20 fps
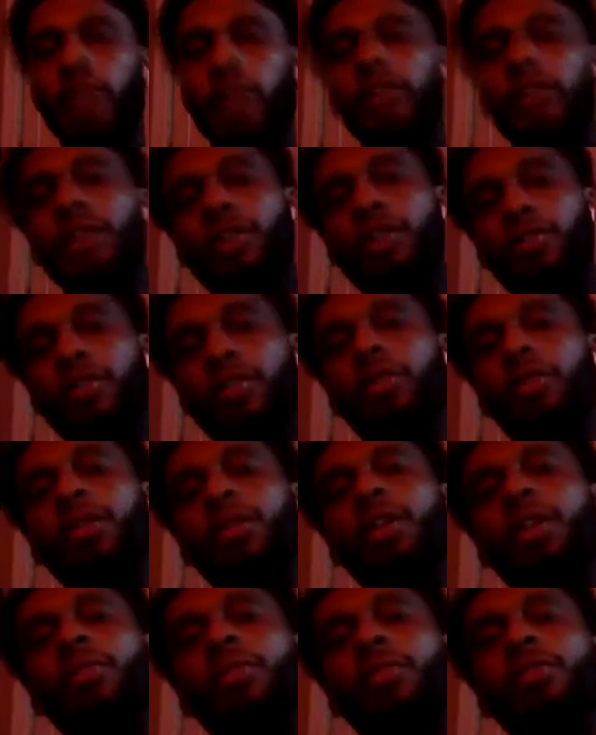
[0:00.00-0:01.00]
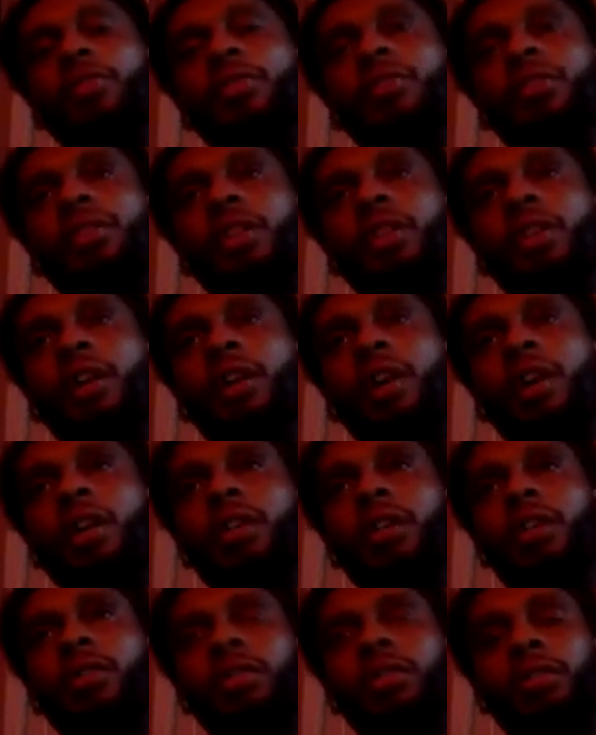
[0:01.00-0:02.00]
like that strip club joint they
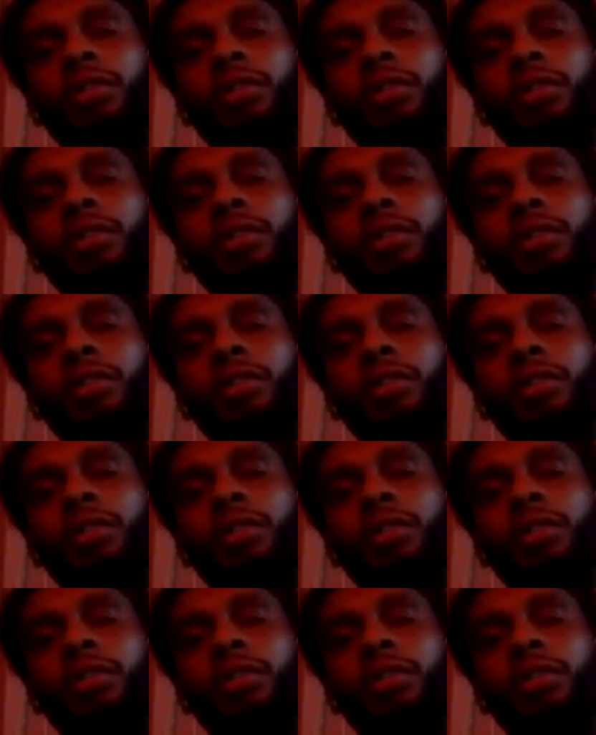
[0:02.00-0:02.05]
got on